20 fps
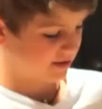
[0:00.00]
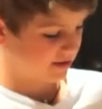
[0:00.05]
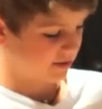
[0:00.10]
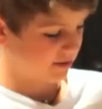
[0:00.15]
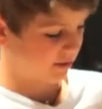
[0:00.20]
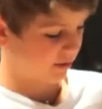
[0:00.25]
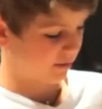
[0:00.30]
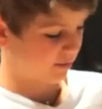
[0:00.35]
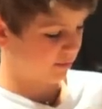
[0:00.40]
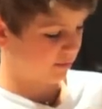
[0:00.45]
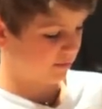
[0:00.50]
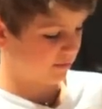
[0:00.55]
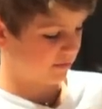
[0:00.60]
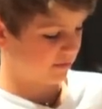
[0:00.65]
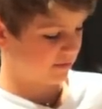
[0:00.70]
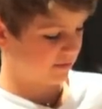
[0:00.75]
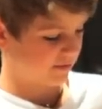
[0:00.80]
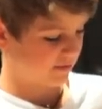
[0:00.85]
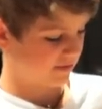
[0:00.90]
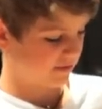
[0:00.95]
Let me see.
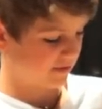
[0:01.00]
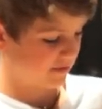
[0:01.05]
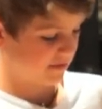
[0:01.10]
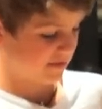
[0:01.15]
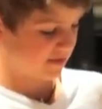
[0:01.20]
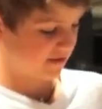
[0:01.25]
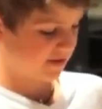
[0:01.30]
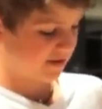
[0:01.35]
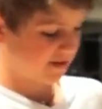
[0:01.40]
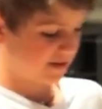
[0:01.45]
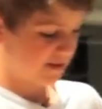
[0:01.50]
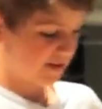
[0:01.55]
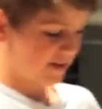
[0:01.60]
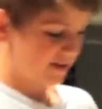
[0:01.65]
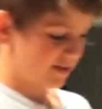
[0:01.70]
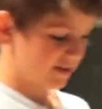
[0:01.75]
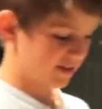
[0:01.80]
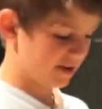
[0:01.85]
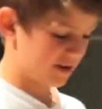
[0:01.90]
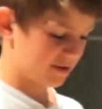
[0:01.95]

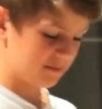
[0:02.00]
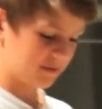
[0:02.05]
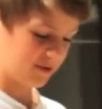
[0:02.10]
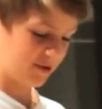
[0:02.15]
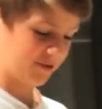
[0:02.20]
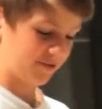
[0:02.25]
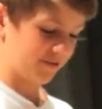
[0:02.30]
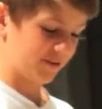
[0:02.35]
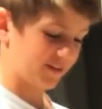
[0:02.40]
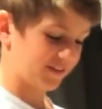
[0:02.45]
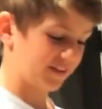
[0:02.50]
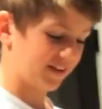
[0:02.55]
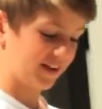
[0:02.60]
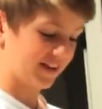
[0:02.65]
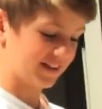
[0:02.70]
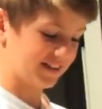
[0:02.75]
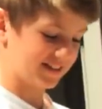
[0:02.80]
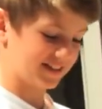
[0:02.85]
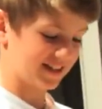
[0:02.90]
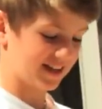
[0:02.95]
Look how perfect the
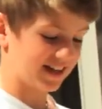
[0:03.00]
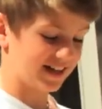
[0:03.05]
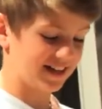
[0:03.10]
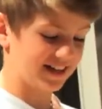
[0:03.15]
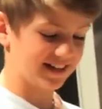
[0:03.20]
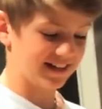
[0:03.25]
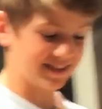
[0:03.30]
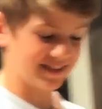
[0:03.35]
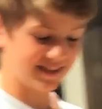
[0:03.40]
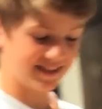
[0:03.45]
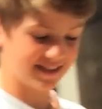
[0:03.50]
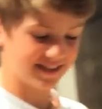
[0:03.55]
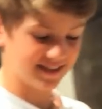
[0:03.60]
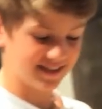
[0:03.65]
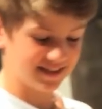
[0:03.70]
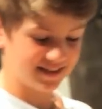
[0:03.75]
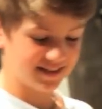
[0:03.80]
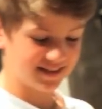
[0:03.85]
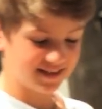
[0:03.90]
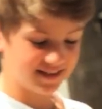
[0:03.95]
inside is.
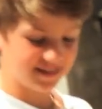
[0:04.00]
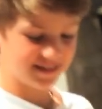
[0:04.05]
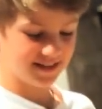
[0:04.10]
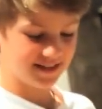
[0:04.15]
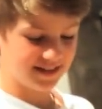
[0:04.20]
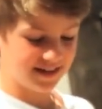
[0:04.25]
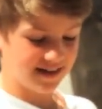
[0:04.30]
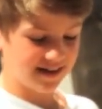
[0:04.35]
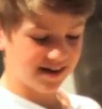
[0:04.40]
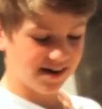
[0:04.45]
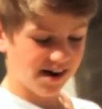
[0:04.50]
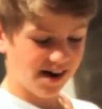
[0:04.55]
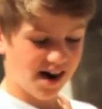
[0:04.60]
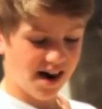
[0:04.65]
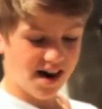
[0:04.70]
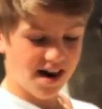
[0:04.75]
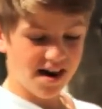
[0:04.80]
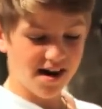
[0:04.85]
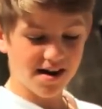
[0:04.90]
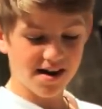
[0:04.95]
That
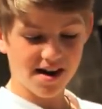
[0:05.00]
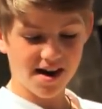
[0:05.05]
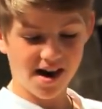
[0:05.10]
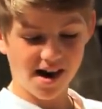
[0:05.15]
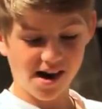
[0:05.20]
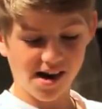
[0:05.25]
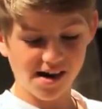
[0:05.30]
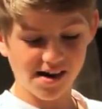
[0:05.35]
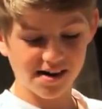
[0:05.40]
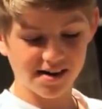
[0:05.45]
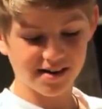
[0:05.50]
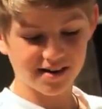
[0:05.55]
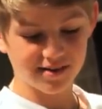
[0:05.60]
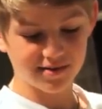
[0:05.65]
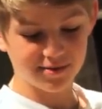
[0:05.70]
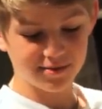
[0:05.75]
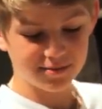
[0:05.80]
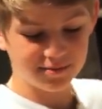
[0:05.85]
does look pretty good.